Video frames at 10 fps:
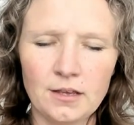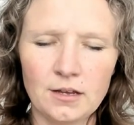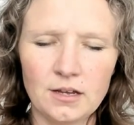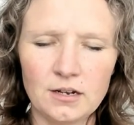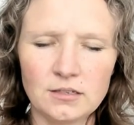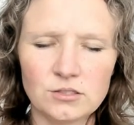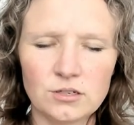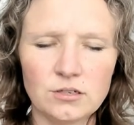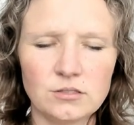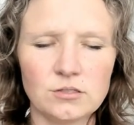And I
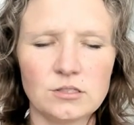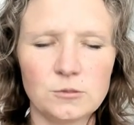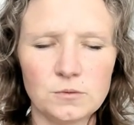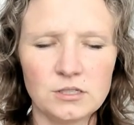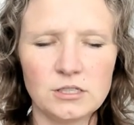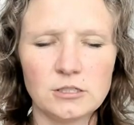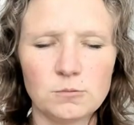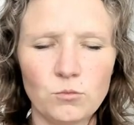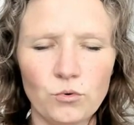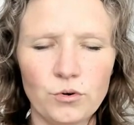start to experience
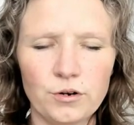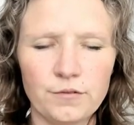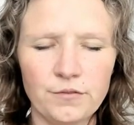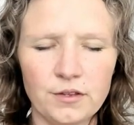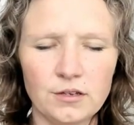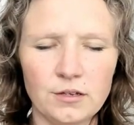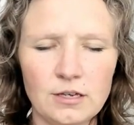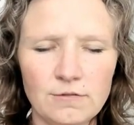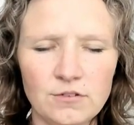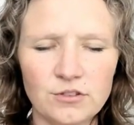more of the,
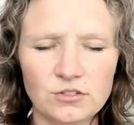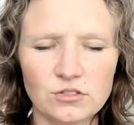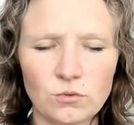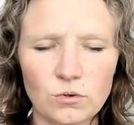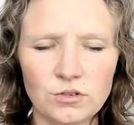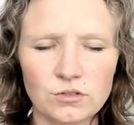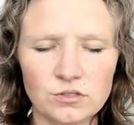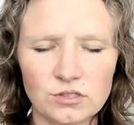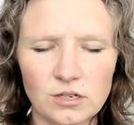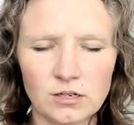even the
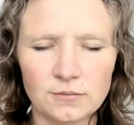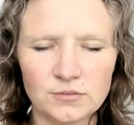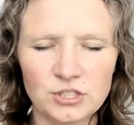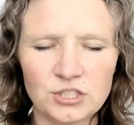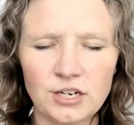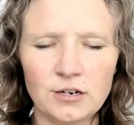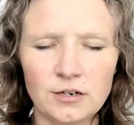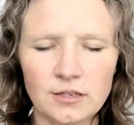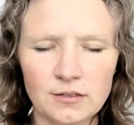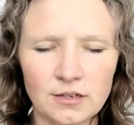soils um,
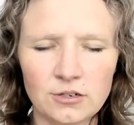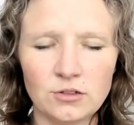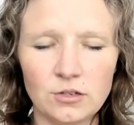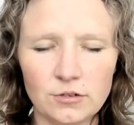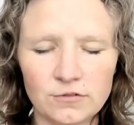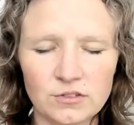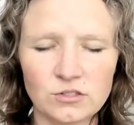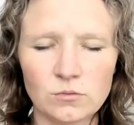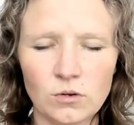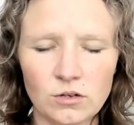sharing their love
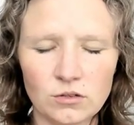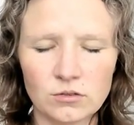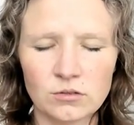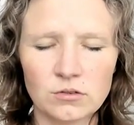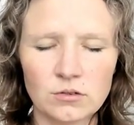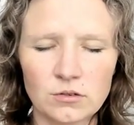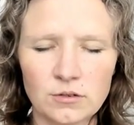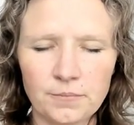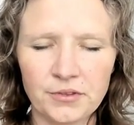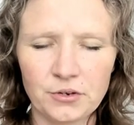as well.
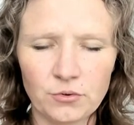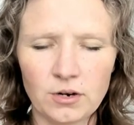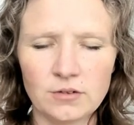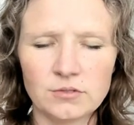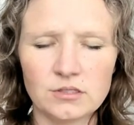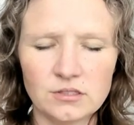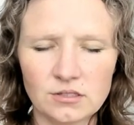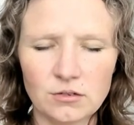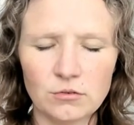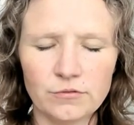The ground
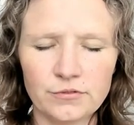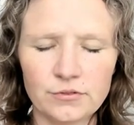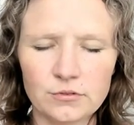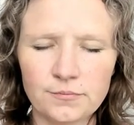itself.